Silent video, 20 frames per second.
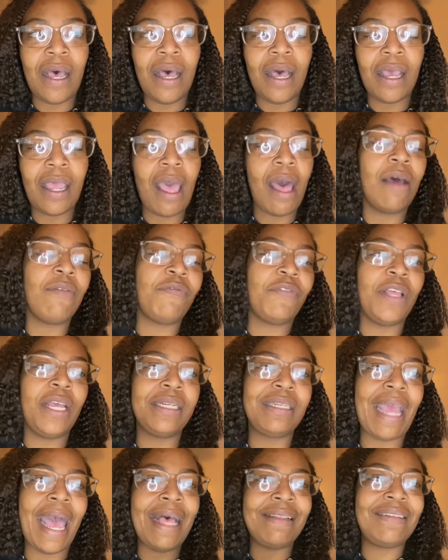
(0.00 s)
conflict
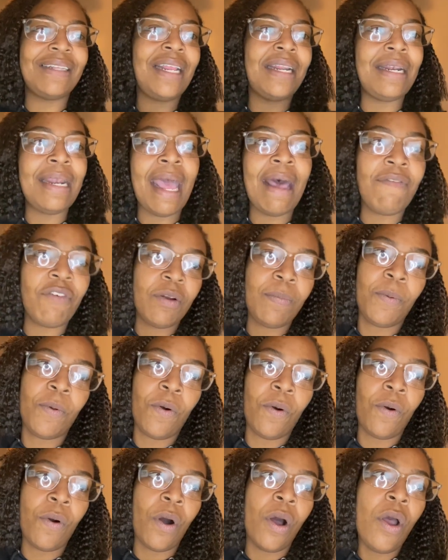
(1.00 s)
as an
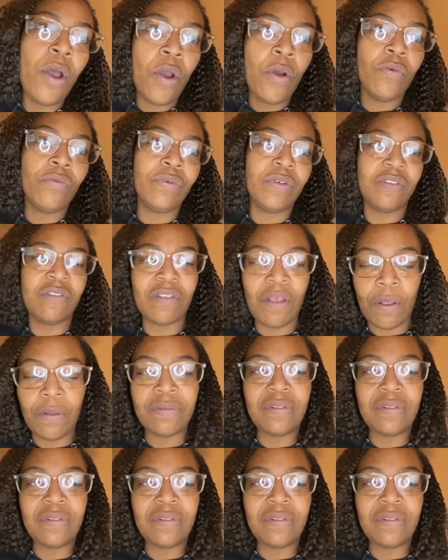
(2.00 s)
inevitable result